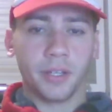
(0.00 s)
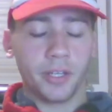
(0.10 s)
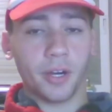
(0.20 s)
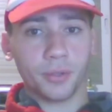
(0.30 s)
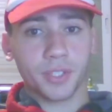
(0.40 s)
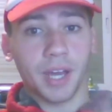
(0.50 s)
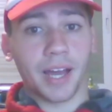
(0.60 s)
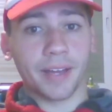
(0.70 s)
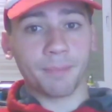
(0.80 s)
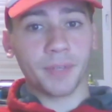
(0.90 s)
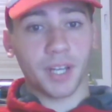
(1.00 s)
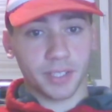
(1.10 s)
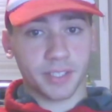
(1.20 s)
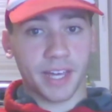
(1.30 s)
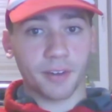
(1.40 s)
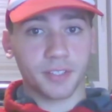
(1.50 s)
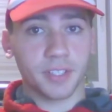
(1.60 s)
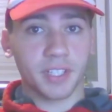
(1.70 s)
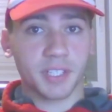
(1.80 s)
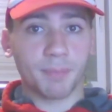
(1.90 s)
Note, I am not
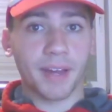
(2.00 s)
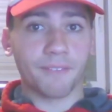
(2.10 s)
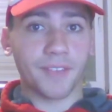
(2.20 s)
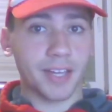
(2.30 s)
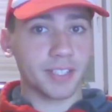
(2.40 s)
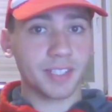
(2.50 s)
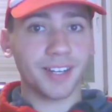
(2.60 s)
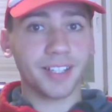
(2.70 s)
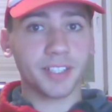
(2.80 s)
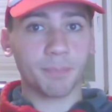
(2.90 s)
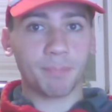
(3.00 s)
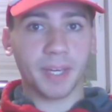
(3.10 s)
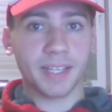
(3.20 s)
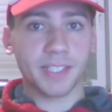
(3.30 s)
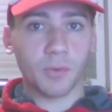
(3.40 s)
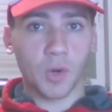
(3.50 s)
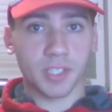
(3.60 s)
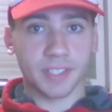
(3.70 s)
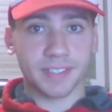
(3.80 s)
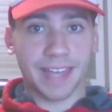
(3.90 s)
counting this my fastest hunt because it
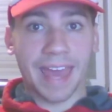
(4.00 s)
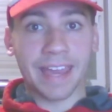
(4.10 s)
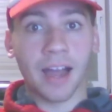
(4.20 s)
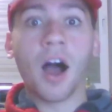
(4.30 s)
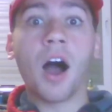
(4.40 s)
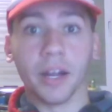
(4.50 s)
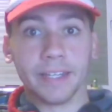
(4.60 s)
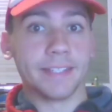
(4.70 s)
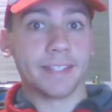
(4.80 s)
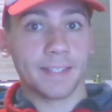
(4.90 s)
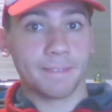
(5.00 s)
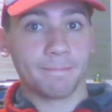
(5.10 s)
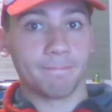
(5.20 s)
wasn't a hunt.